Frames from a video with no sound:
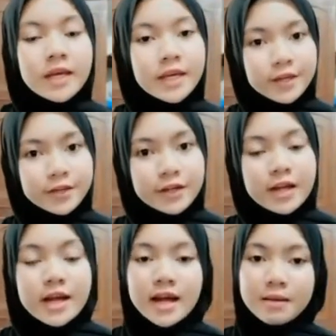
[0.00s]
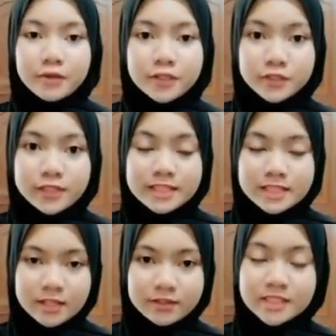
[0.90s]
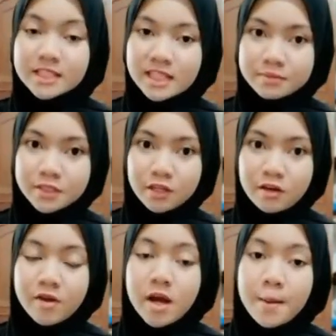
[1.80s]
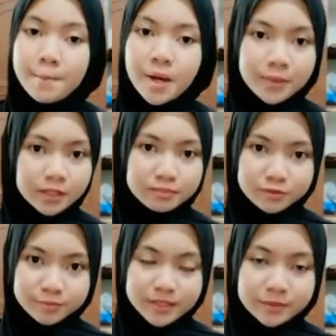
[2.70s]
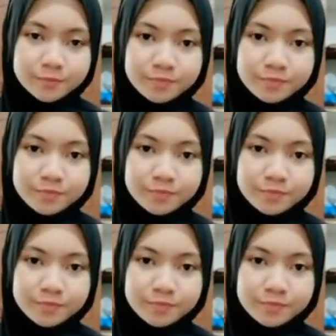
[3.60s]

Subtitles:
Here, I'm going to list out the types of bipedal movement.